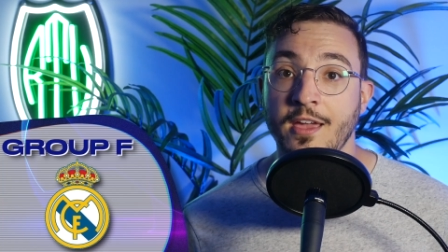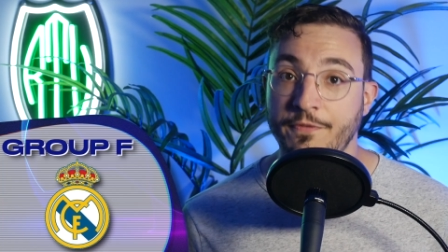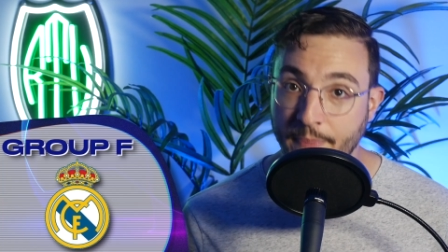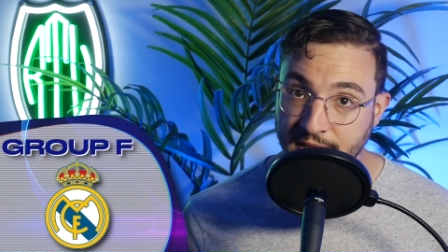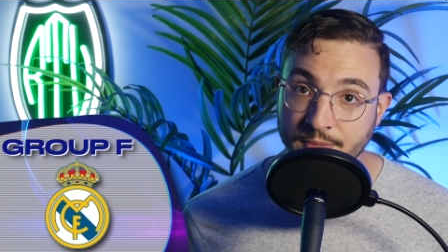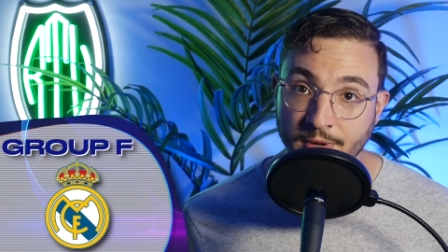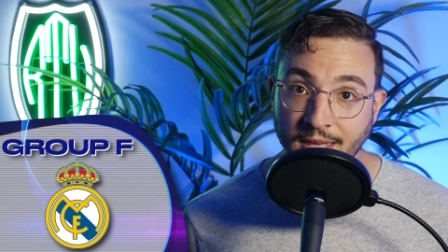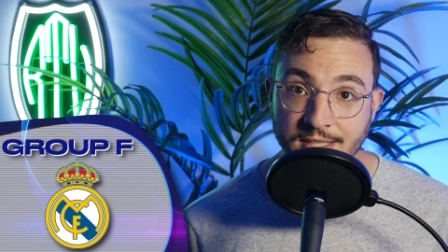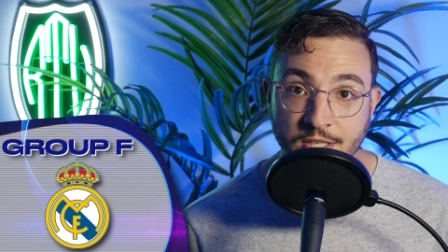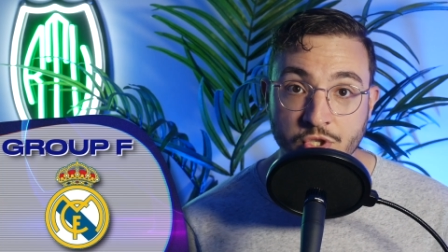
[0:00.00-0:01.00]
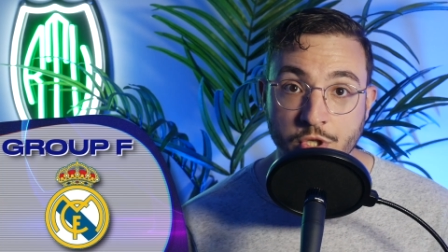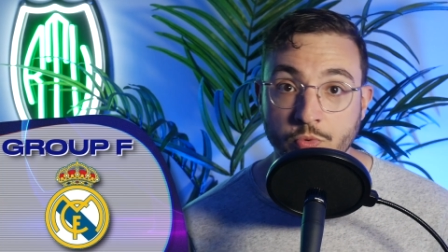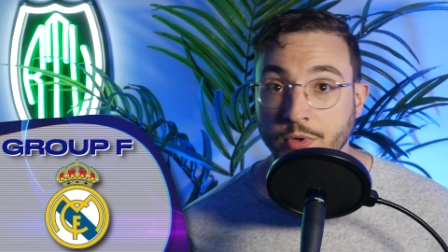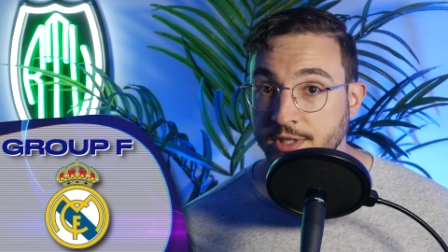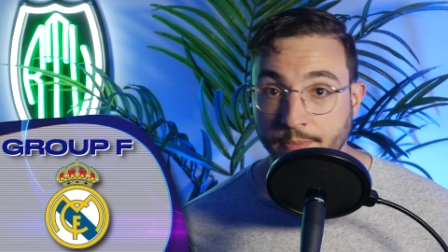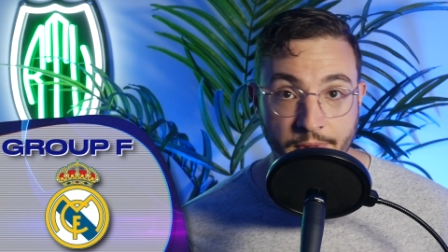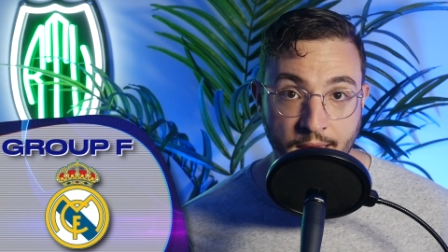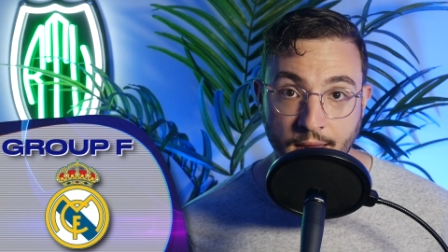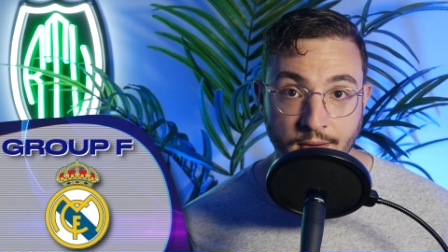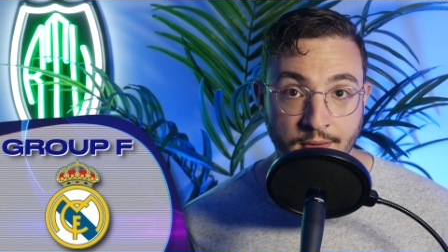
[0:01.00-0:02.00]
If Benzema gets injured, what's the
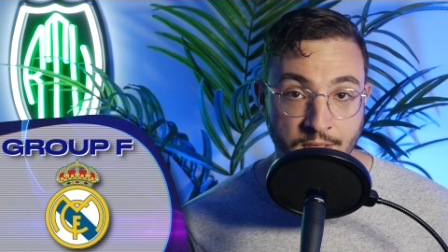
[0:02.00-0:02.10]
plan?